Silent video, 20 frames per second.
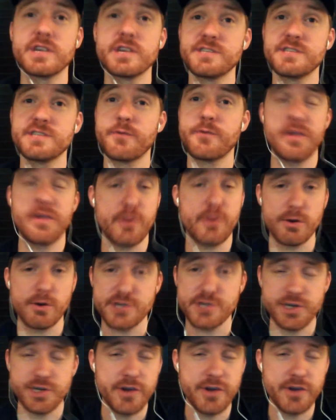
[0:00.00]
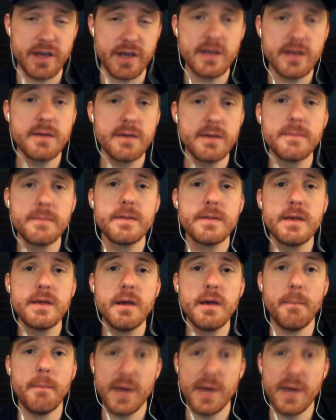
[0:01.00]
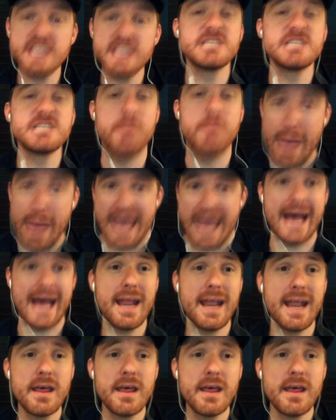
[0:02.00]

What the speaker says: free throw shooting, but it's bad.